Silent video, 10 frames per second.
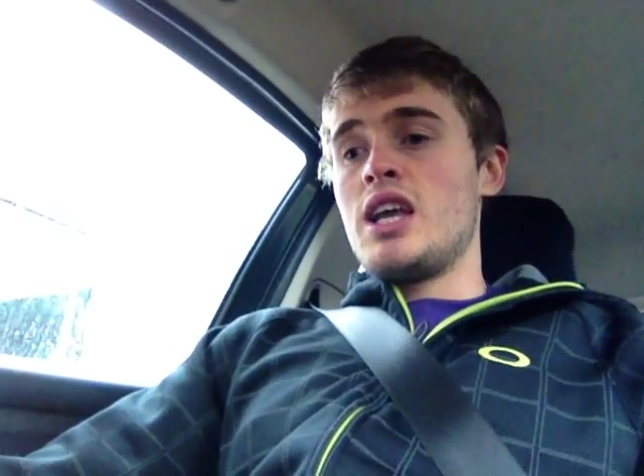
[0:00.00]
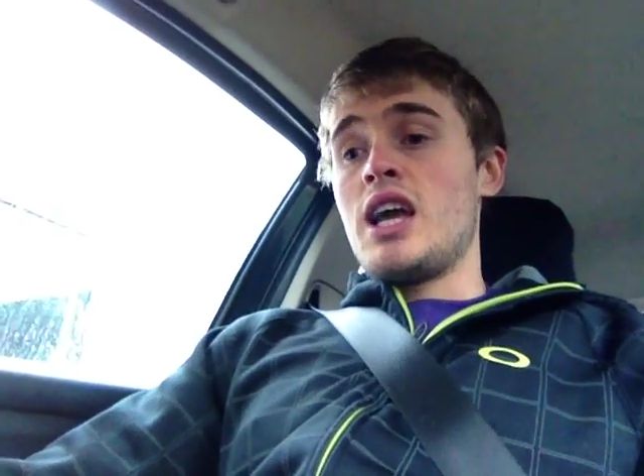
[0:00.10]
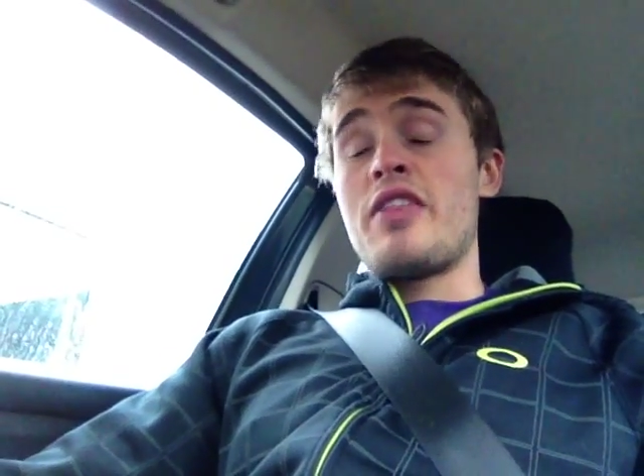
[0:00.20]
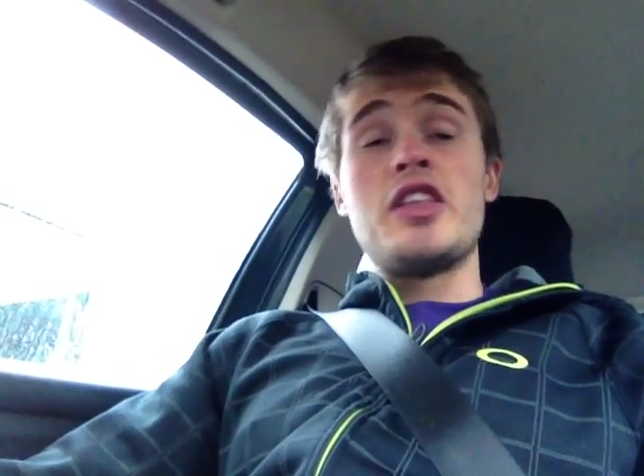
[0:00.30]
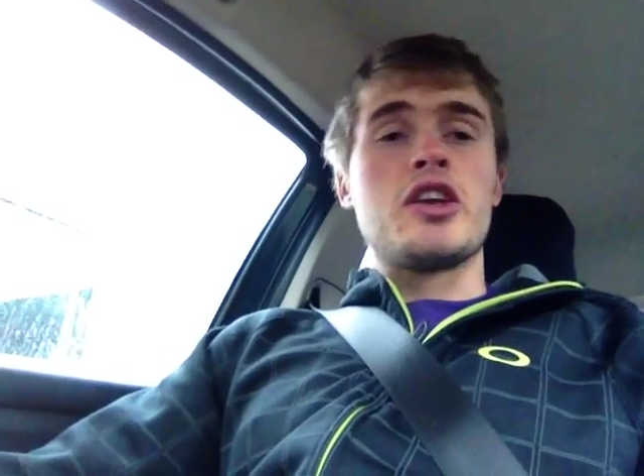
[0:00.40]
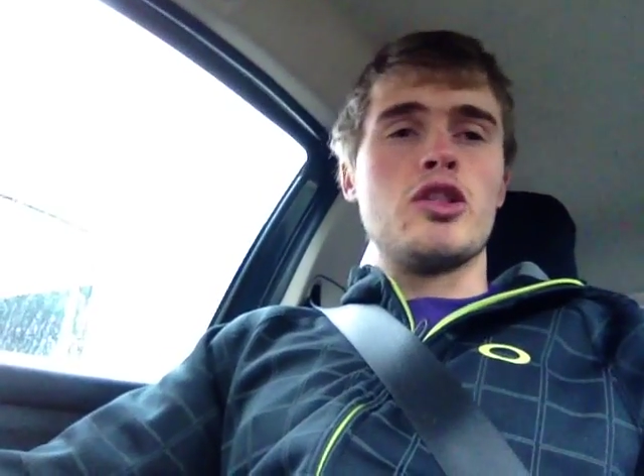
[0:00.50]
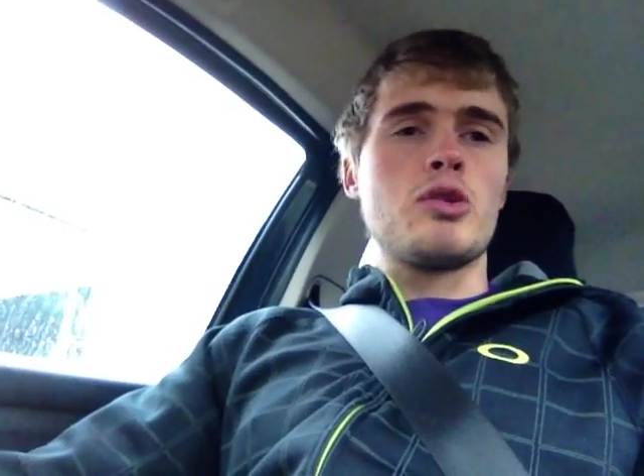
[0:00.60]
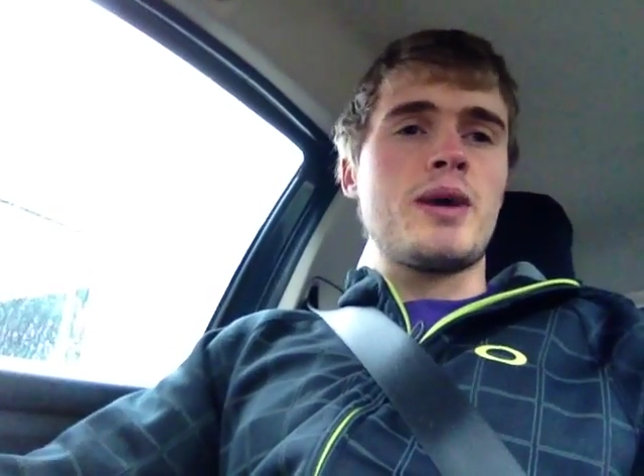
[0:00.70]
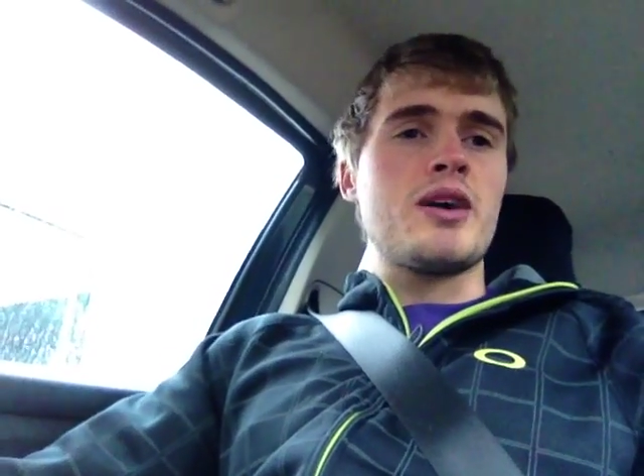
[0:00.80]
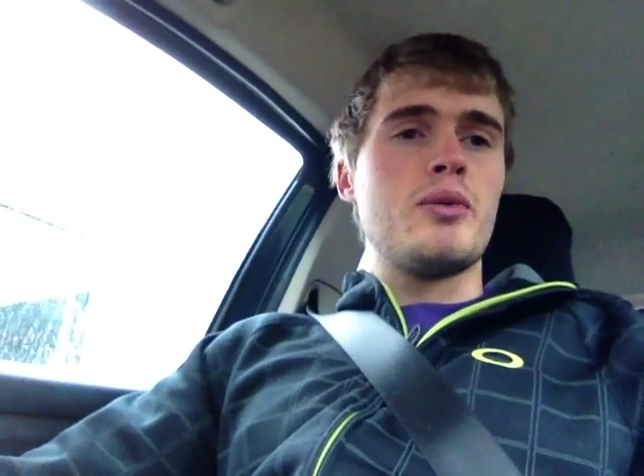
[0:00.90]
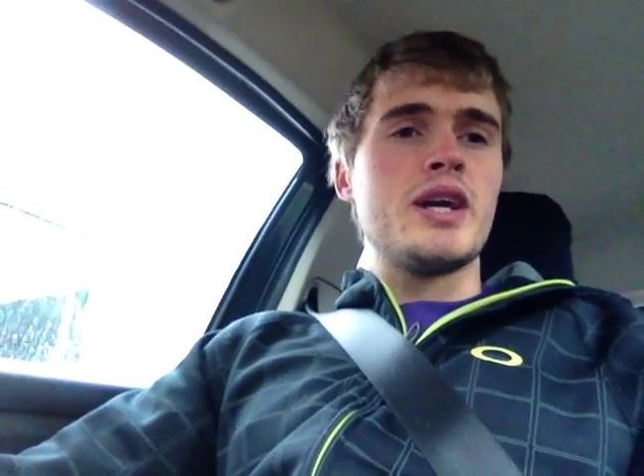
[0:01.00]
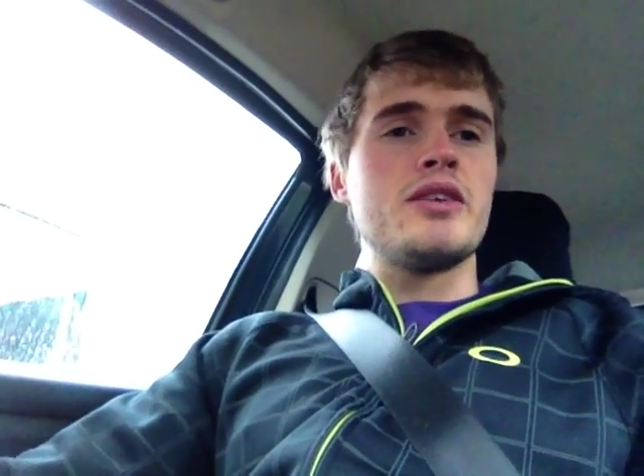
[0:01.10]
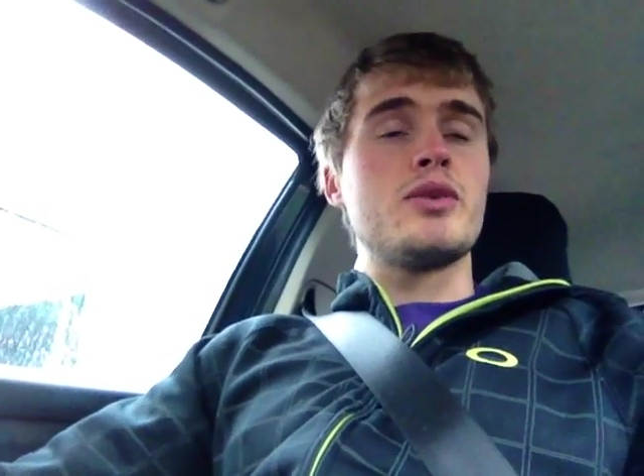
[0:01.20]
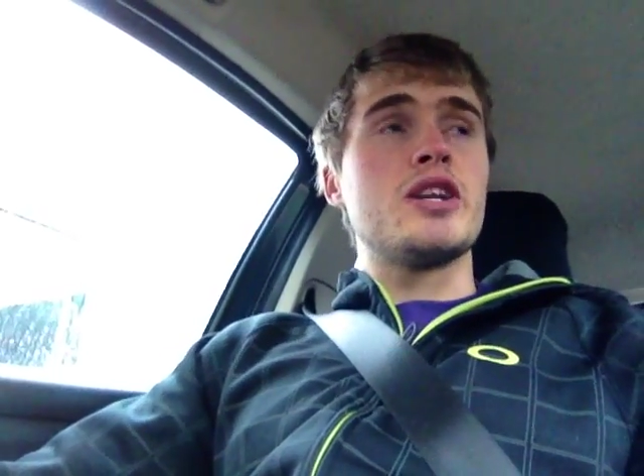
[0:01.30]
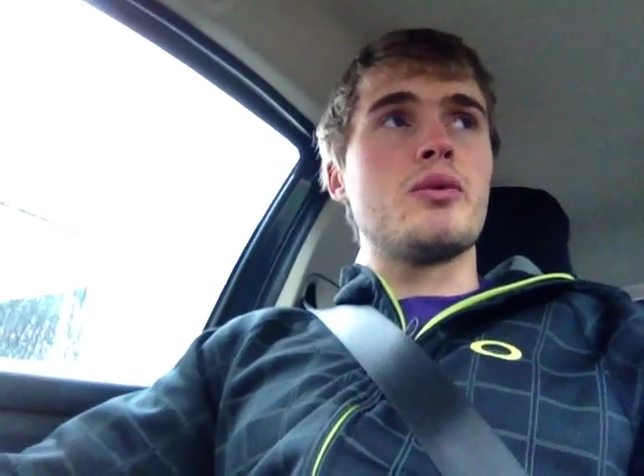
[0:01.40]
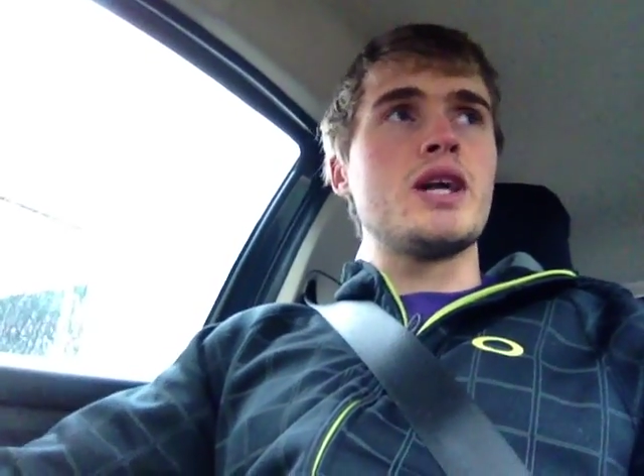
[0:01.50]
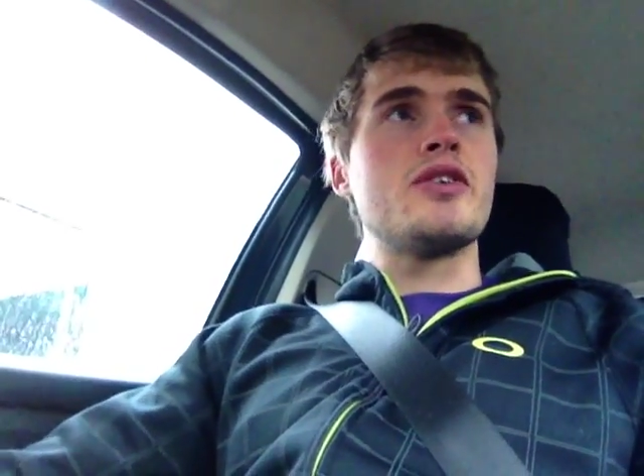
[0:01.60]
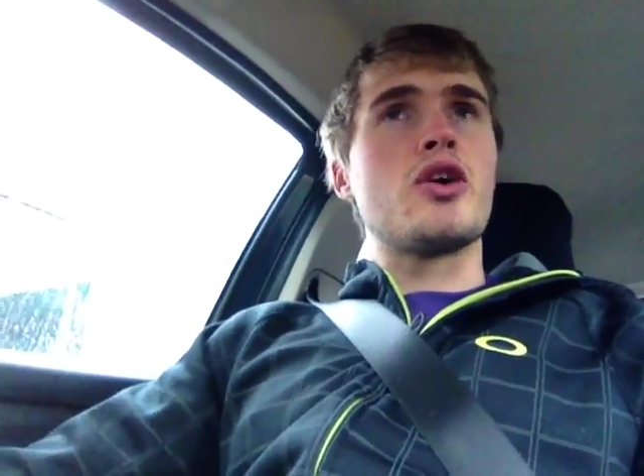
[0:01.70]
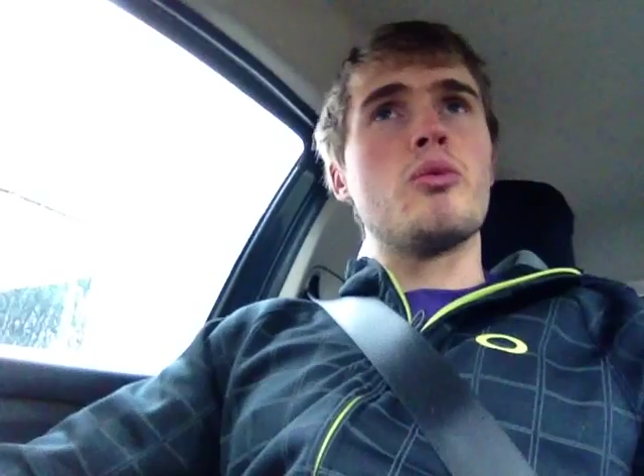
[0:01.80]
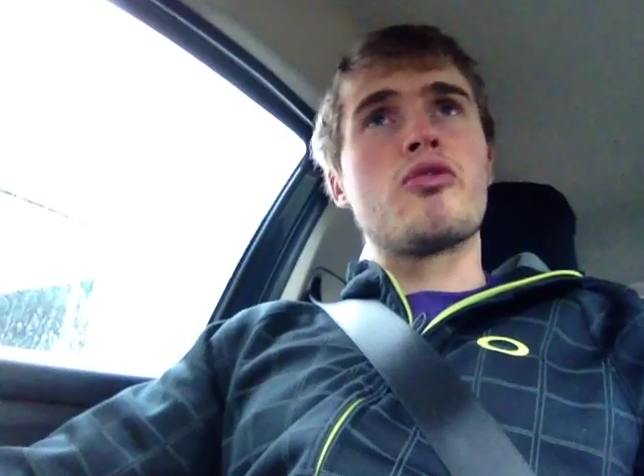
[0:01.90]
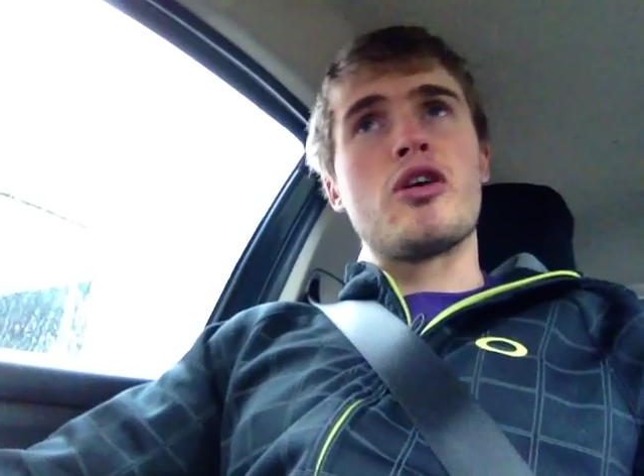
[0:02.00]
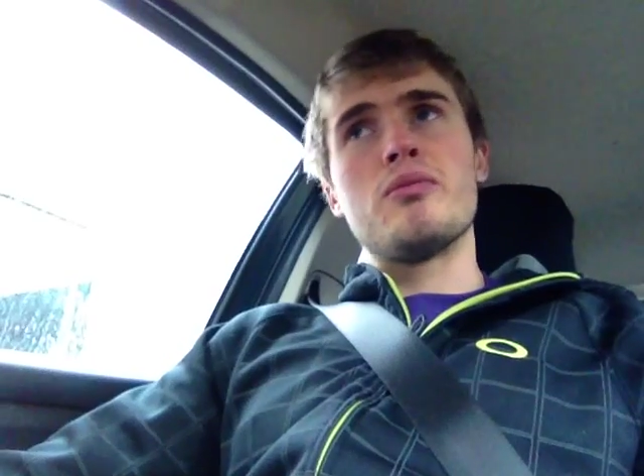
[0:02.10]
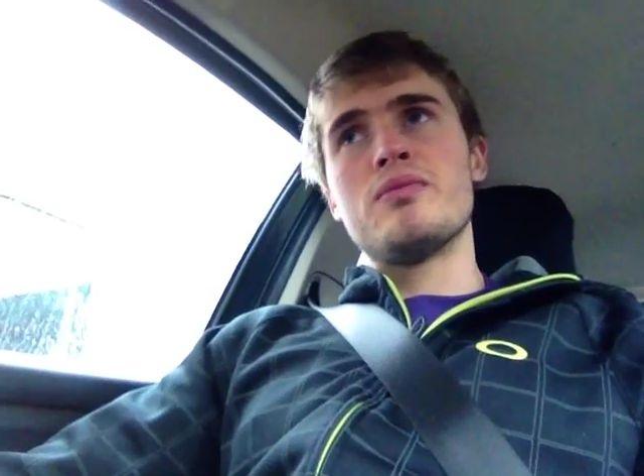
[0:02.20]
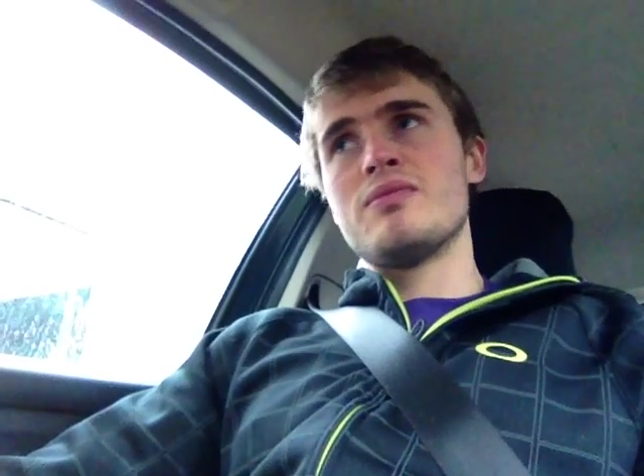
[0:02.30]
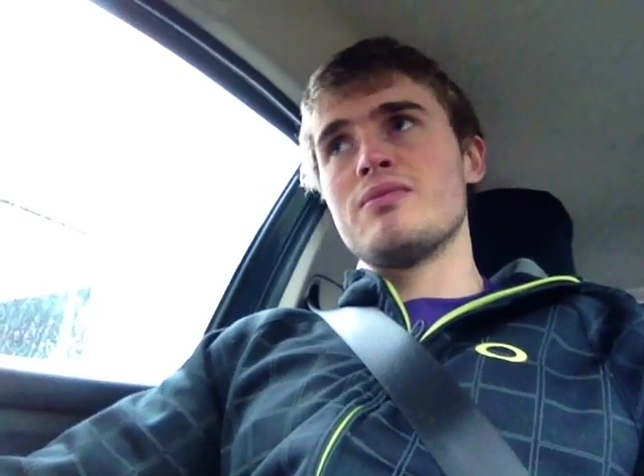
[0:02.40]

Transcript: and then you can look back and where you know where you've come from,